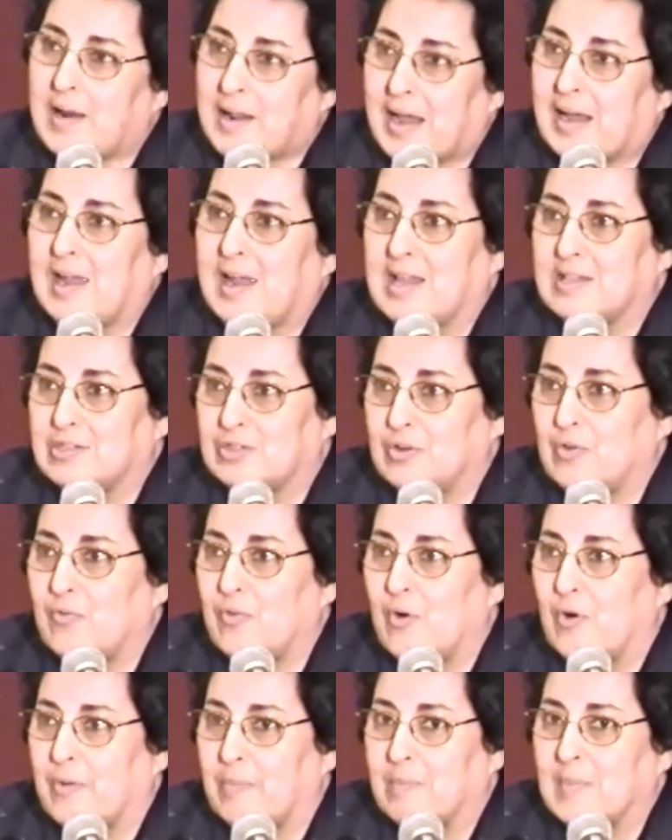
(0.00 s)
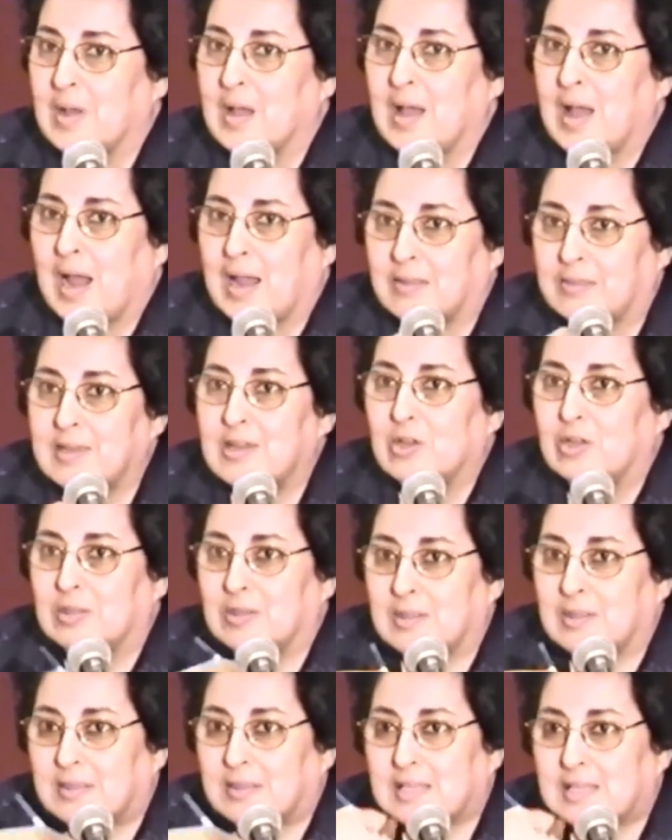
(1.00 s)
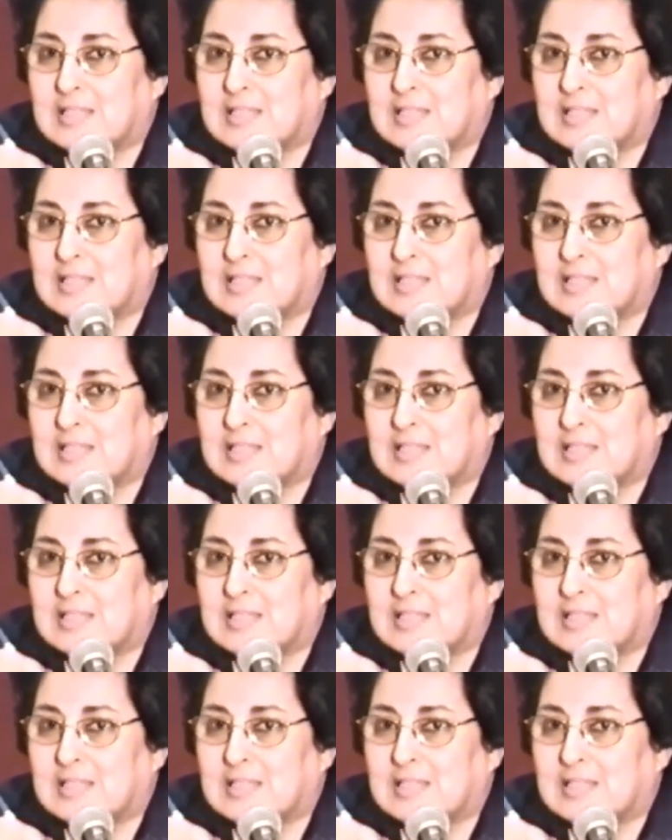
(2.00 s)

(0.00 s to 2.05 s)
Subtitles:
against reform. I think this